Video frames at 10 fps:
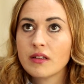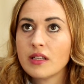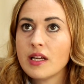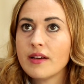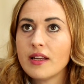
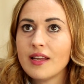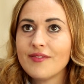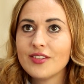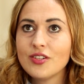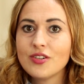I'll
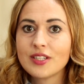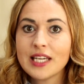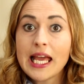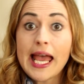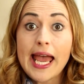have a look.
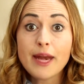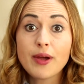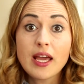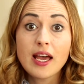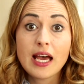
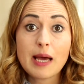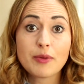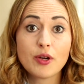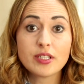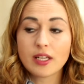Anyway, I'm
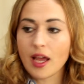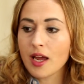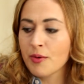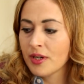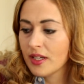going to
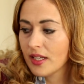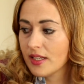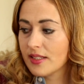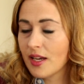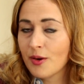go.
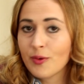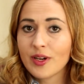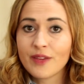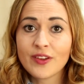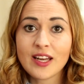So
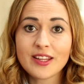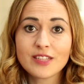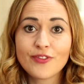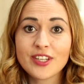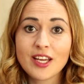if you like
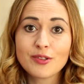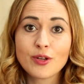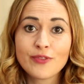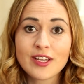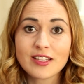this video,
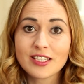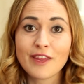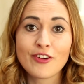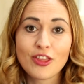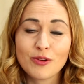don't forget to
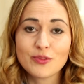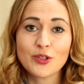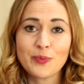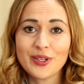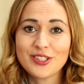give it a thumbs
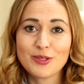up and